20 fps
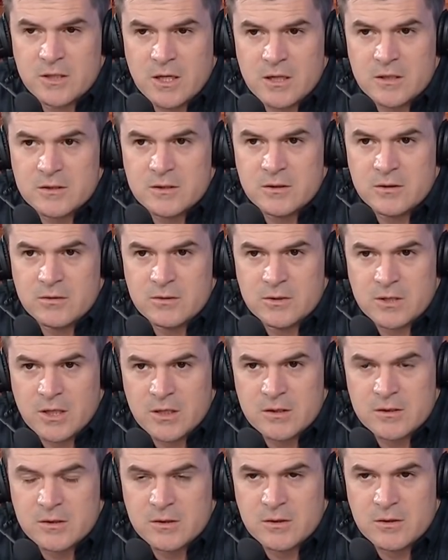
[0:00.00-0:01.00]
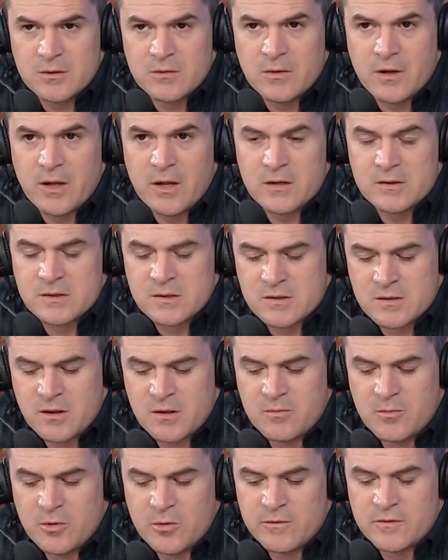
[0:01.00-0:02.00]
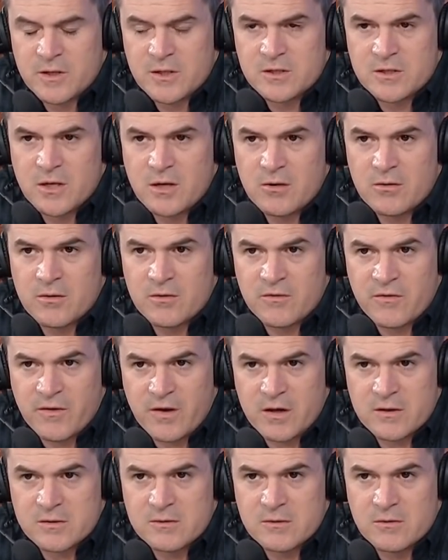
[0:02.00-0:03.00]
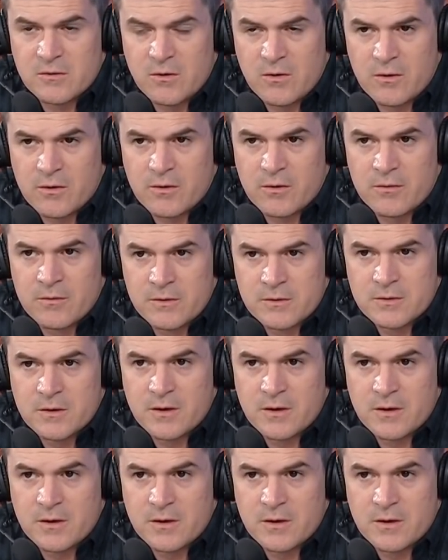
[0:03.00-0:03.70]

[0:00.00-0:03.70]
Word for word: chasing you and chasing you, and as the sun moves, that shadow gets faster and longer. It's